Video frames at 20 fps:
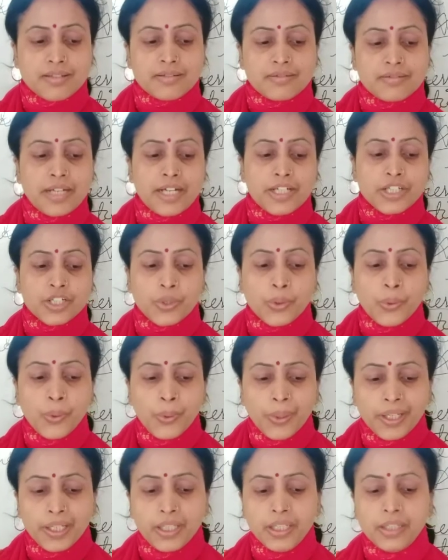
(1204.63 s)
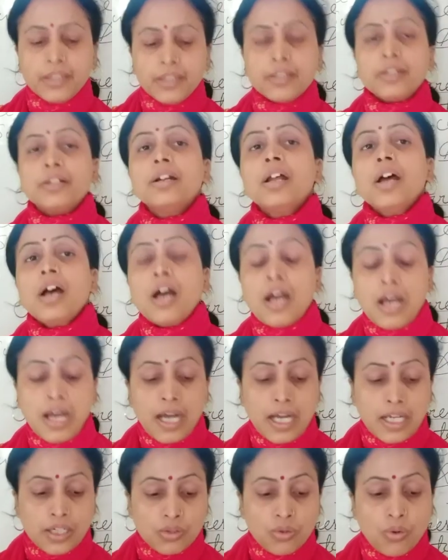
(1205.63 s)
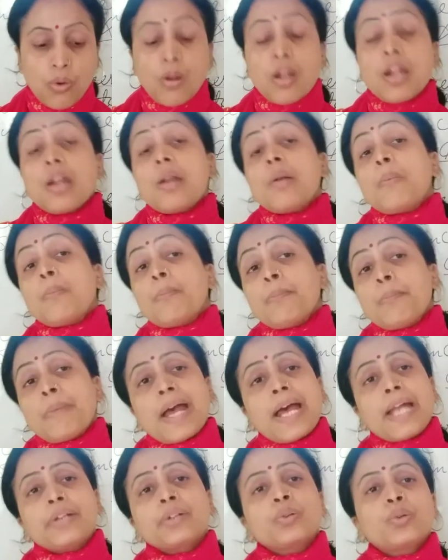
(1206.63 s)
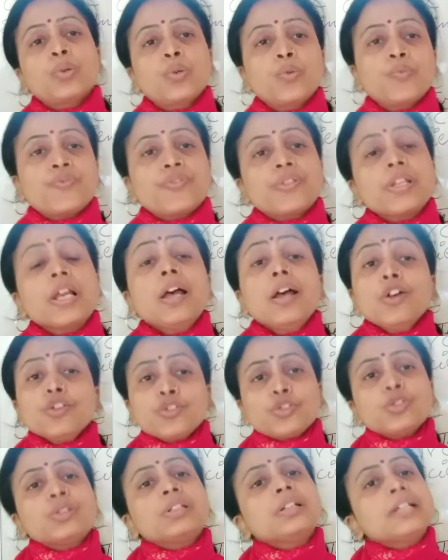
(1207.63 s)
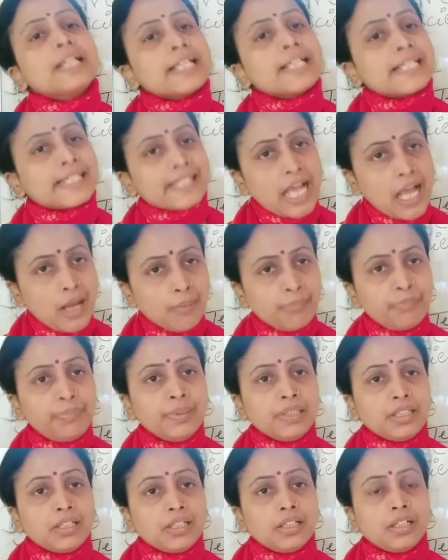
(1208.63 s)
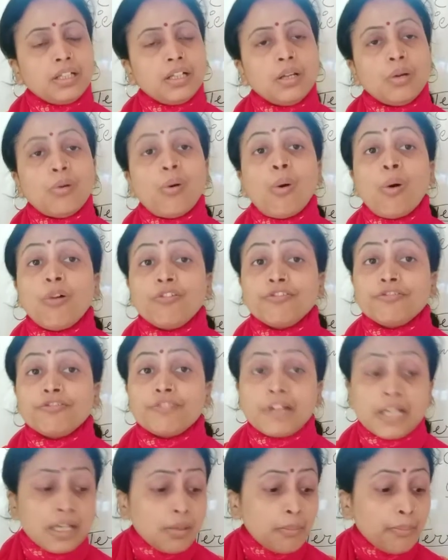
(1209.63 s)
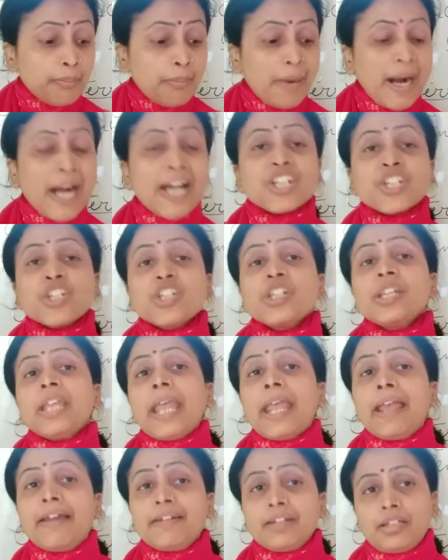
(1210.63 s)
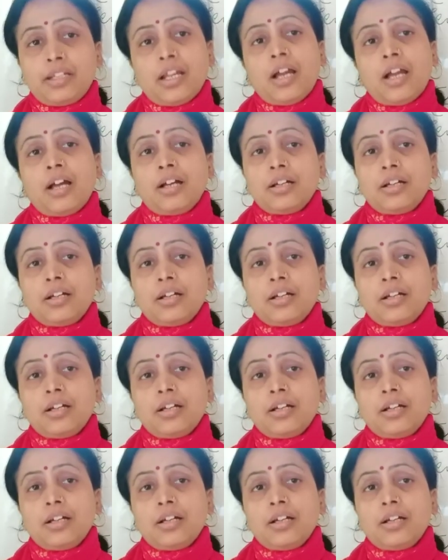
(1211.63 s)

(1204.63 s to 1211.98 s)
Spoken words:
that grow here are called mangroves. So the example of marshy areas,